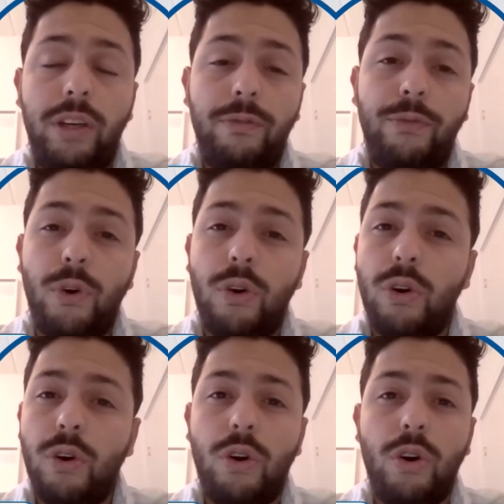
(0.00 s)

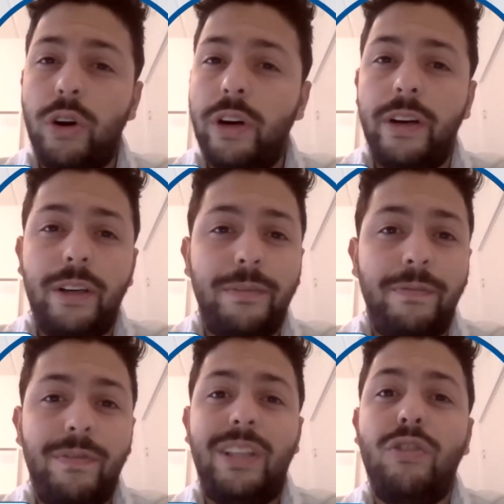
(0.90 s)
for
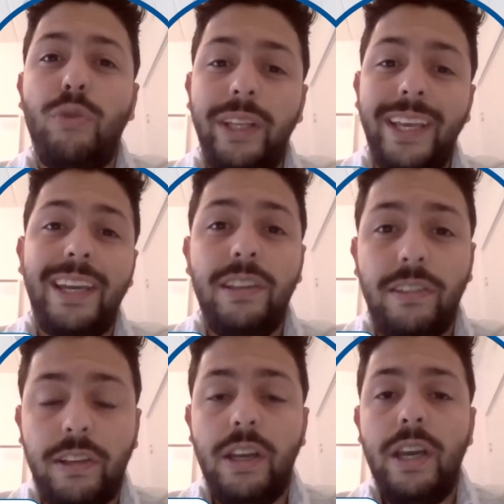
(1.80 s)
3 days,